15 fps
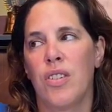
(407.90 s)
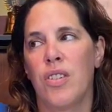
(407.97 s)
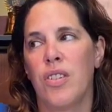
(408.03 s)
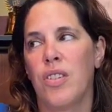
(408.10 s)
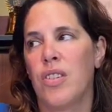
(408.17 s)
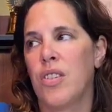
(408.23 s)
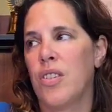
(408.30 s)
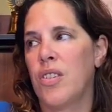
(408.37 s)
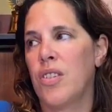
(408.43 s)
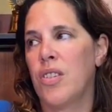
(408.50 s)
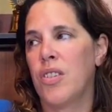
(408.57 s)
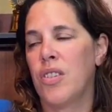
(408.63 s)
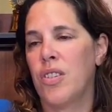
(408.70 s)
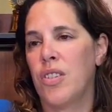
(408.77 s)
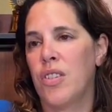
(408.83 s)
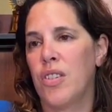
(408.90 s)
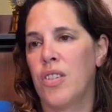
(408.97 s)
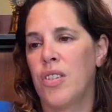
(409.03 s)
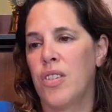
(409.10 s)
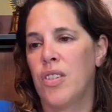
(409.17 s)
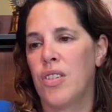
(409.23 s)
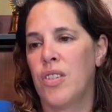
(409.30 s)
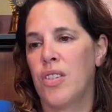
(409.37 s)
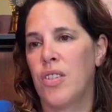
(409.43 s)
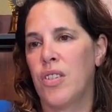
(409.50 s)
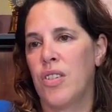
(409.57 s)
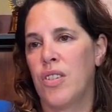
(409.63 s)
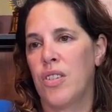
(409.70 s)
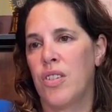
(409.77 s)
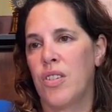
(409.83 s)

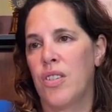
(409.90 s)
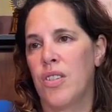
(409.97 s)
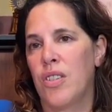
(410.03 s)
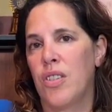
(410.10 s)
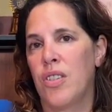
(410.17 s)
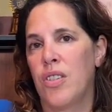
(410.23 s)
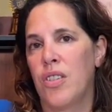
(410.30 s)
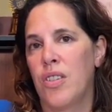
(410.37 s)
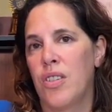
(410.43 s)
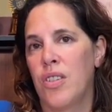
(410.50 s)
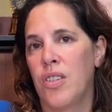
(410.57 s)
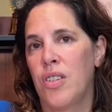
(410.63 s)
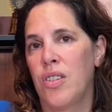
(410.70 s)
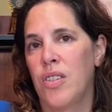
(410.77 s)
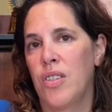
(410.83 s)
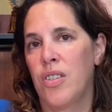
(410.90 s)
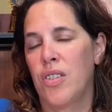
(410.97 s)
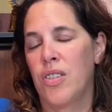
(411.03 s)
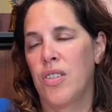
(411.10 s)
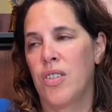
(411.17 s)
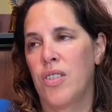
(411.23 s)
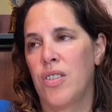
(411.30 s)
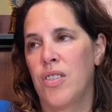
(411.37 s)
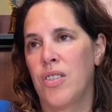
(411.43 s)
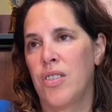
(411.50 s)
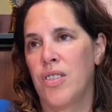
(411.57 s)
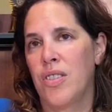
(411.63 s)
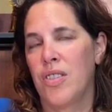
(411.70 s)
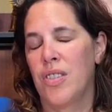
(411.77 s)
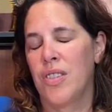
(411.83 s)

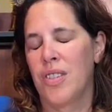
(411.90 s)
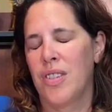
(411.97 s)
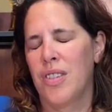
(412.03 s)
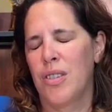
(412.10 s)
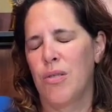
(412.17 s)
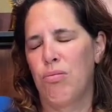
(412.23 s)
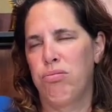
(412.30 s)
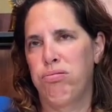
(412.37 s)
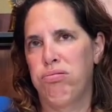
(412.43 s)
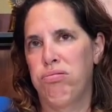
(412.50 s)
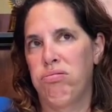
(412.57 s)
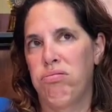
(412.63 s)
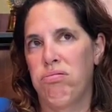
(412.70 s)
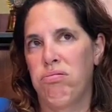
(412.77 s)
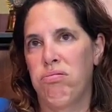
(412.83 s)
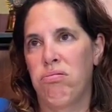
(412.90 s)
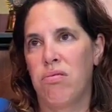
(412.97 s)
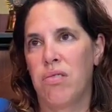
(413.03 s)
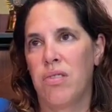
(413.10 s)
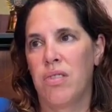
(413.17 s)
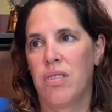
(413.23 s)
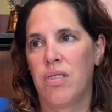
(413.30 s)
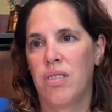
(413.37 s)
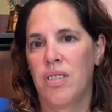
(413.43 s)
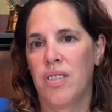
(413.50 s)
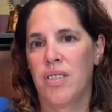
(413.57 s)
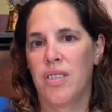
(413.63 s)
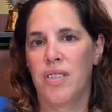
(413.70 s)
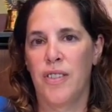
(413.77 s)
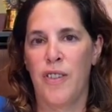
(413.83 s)

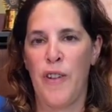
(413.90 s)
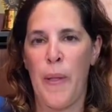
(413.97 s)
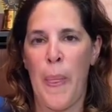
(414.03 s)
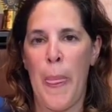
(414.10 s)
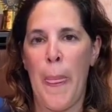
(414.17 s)
(not speaking)